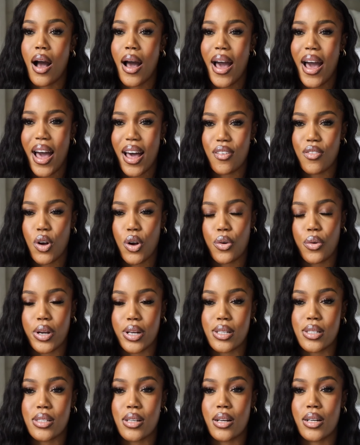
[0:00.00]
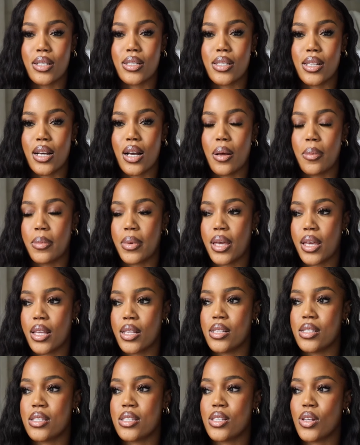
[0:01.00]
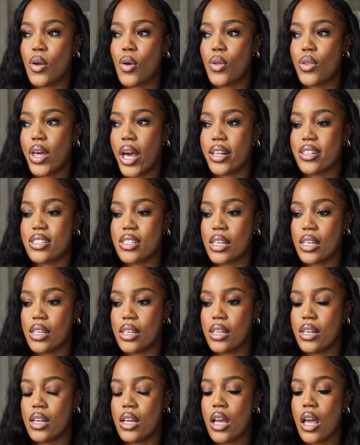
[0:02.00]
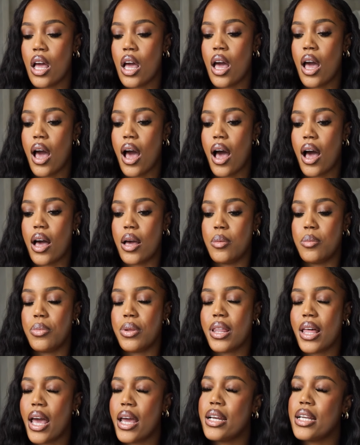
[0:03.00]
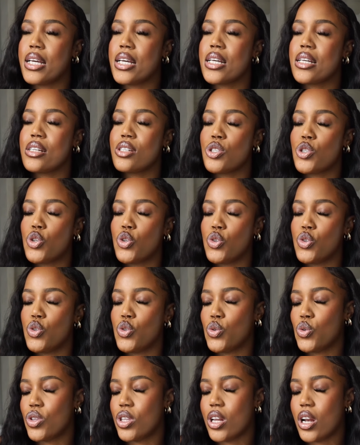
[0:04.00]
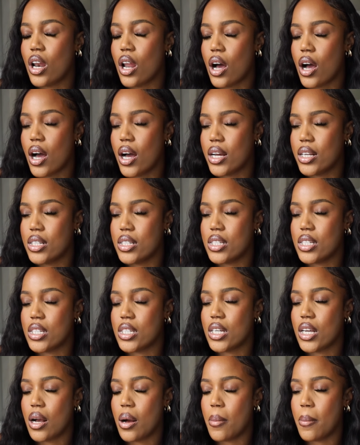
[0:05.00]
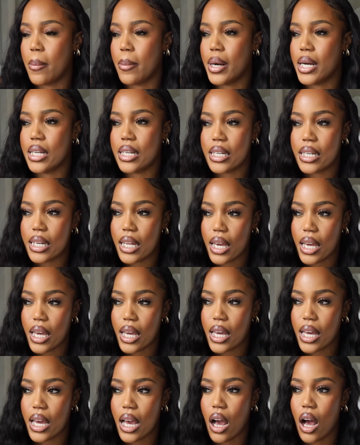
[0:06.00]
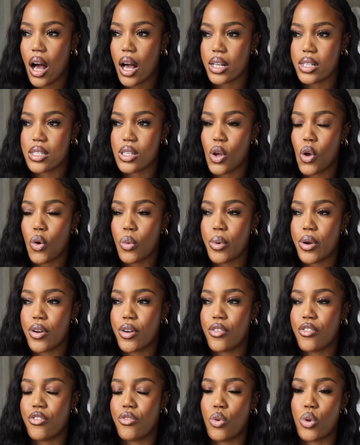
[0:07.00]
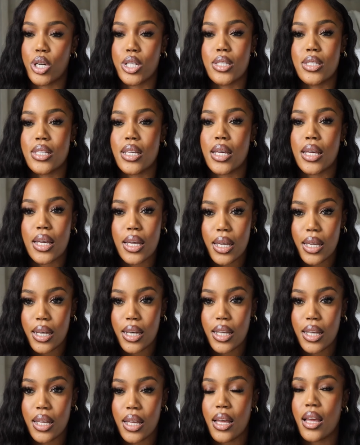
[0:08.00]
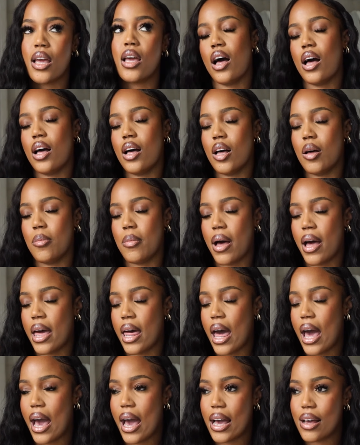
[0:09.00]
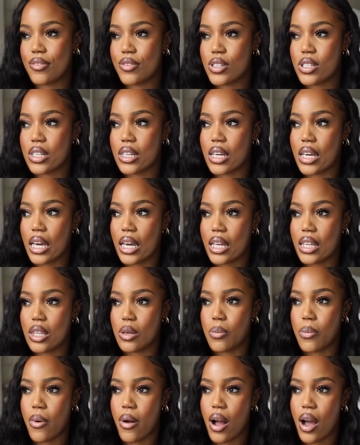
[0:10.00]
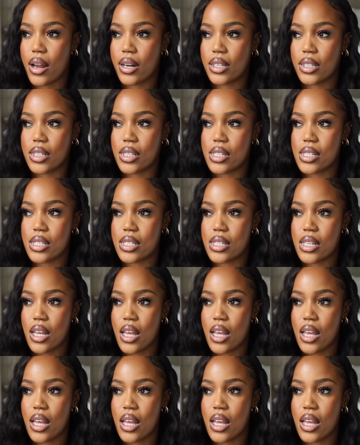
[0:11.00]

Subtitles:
have already started to come in, so that's good. I'm planning to do the launch Monday, October 14. I have to get the products